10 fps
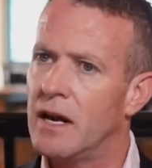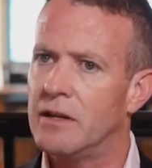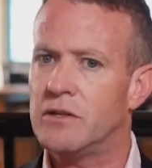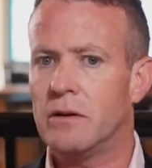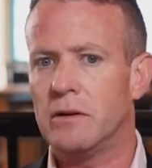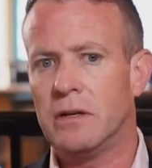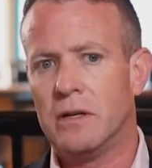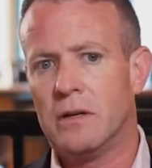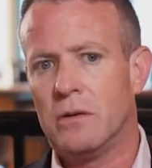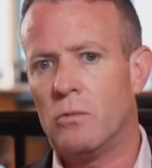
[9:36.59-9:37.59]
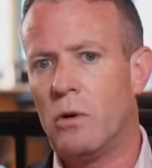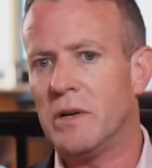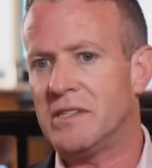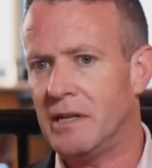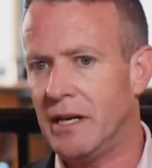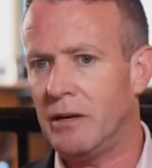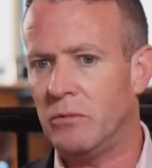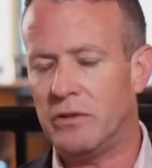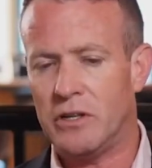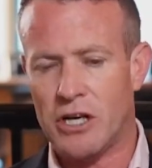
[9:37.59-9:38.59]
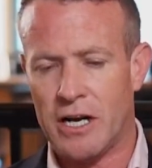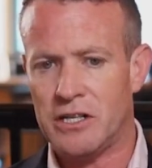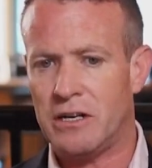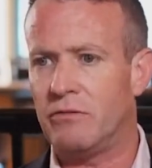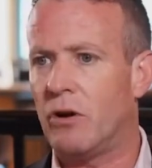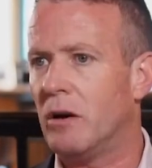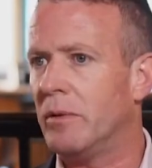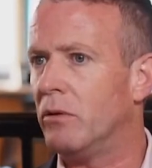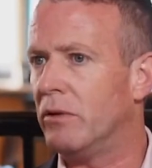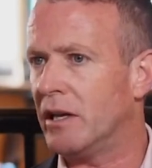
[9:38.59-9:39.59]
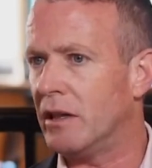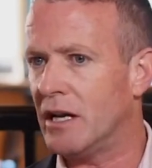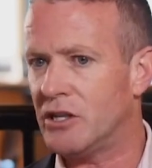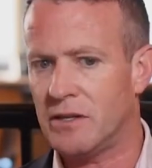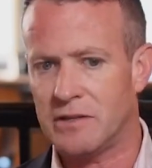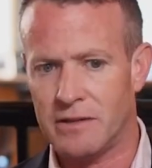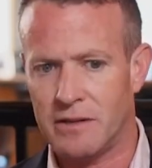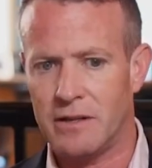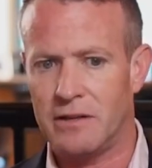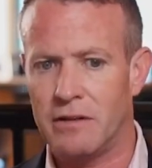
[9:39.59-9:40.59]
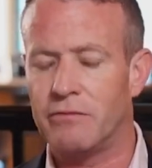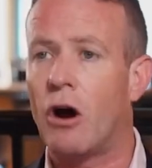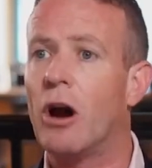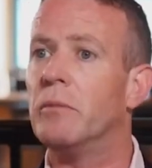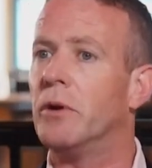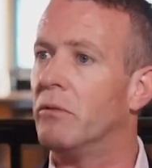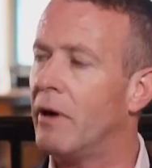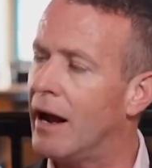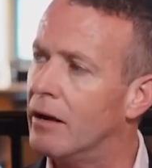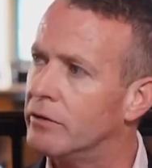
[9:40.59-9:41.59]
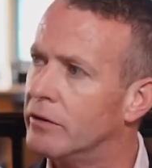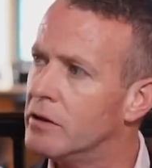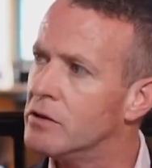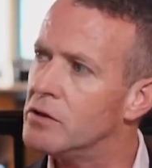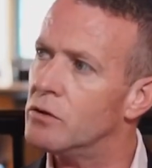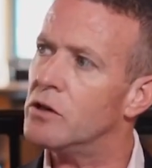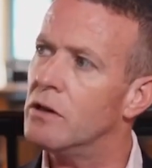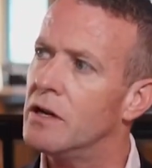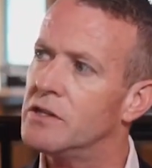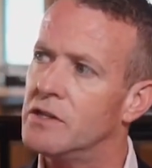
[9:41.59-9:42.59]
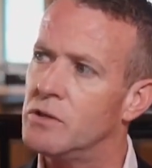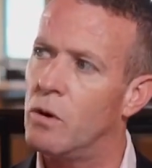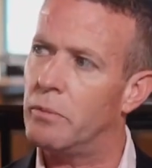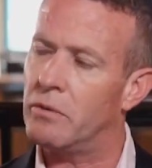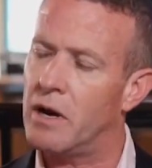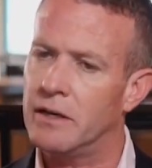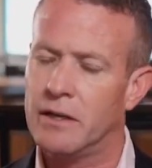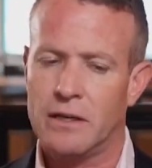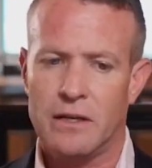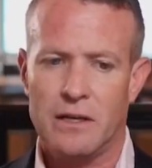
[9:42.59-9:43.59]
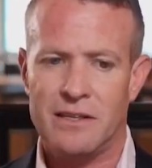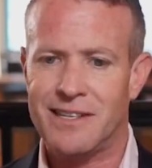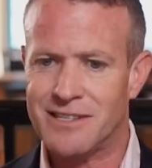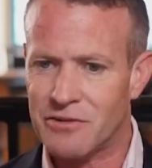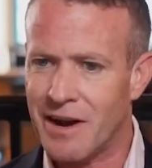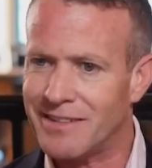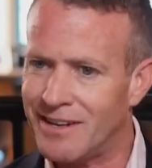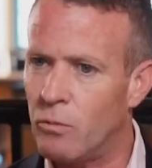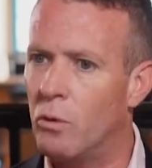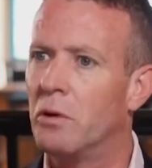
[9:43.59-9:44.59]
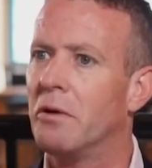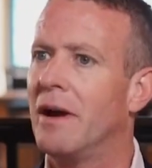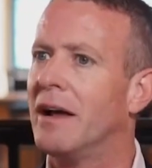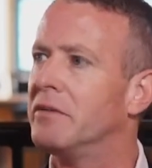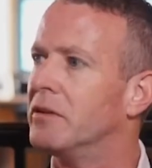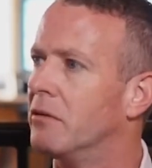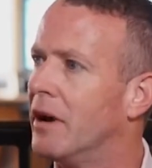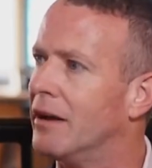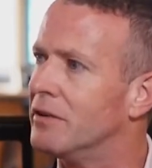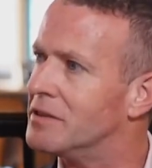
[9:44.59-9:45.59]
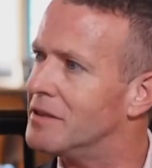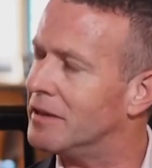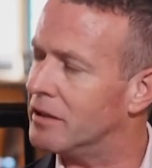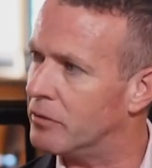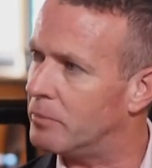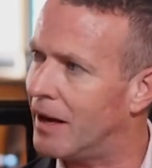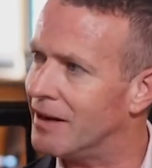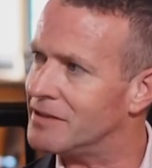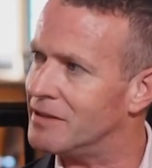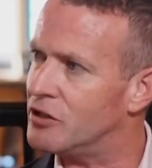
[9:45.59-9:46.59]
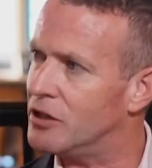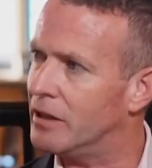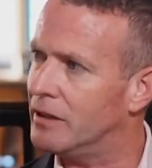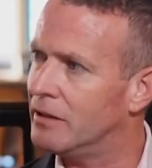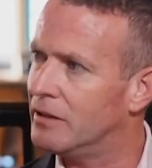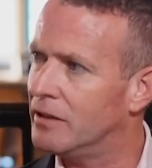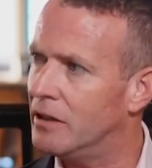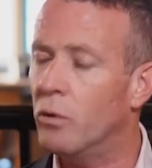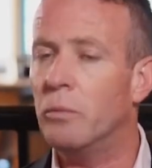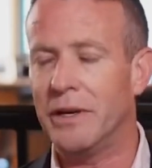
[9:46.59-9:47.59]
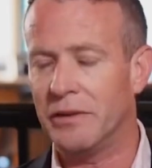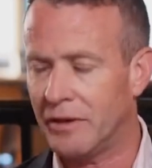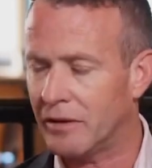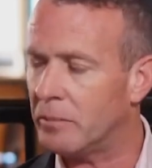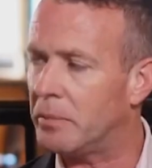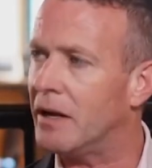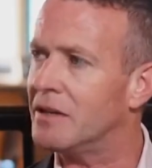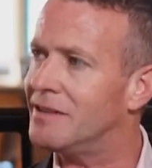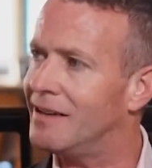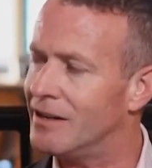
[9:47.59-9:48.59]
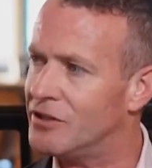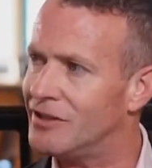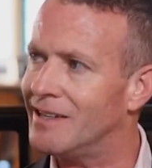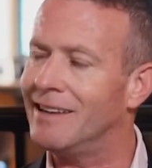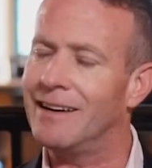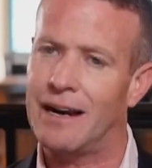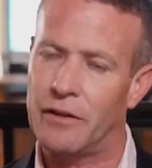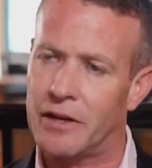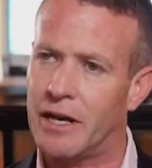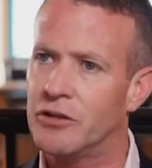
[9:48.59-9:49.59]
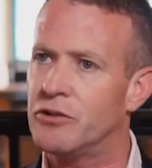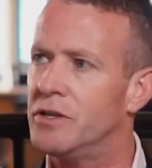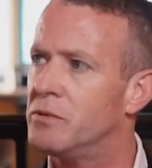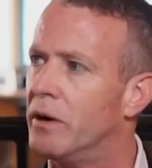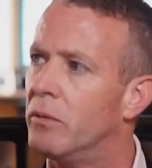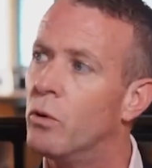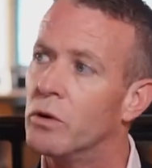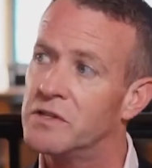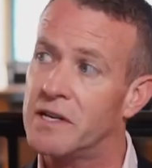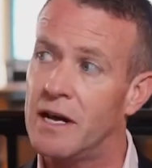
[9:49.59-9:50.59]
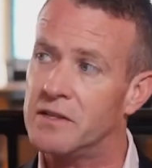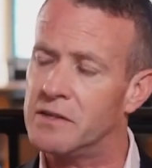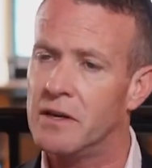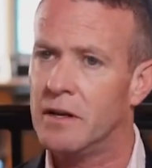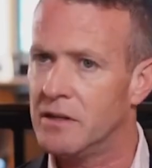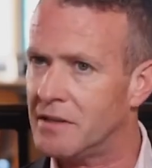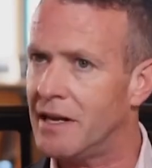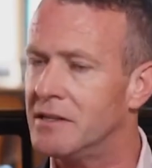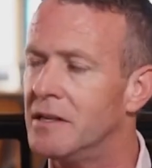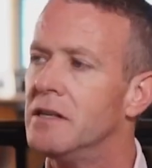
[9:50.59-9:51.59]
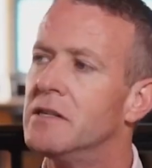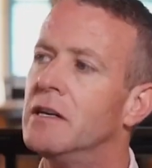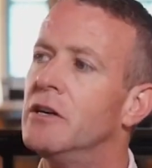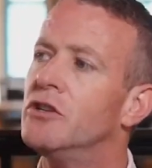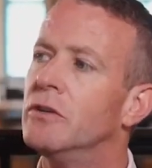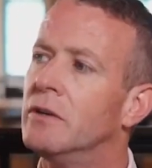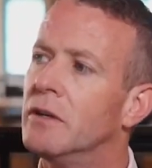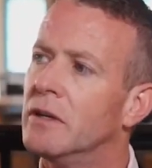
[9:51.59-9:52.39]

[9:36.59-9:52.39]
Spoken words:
And so what we're seeing with the changing environmental regulations and the environment around social license to operate is extracting water out of the ground is a thing of the past in Chile. It will be a thing of the past in Argentina and other countries where water scarcity is an issue.